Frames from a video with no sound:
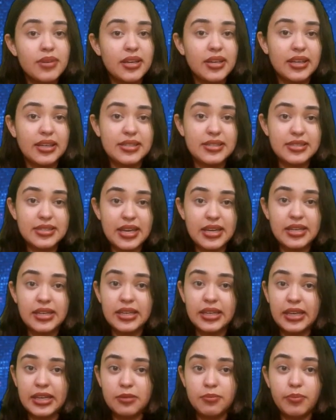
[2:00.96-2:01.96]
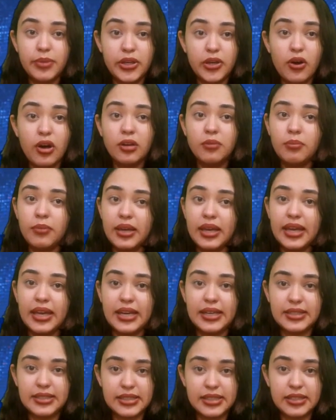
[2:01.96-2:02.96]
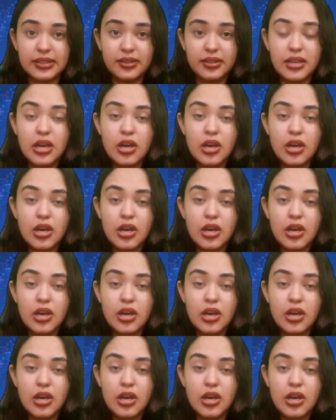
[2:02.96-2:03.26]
at extending it beyond May 18th,